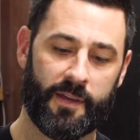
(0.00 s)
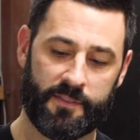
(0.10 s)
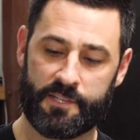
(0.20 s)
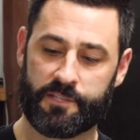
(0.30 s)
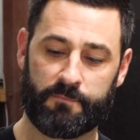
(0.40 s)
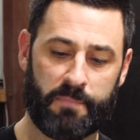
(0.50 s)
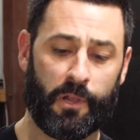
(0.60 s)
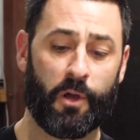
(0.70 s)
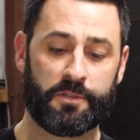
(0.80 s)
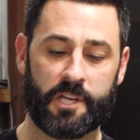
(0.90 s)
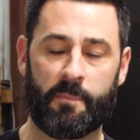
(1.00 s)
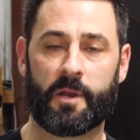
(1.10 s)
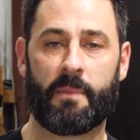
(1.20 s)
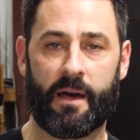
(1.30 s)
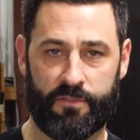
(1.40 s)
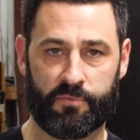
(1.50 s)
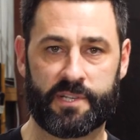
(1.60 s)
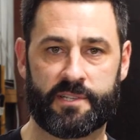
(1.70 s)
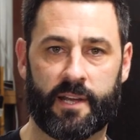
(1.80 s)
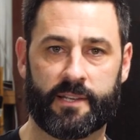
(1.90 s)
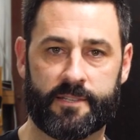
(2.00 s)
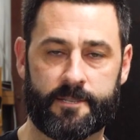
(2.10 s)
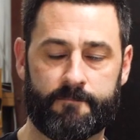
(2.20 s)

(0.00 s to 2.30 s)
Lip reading: This loads up in about 3 seconds.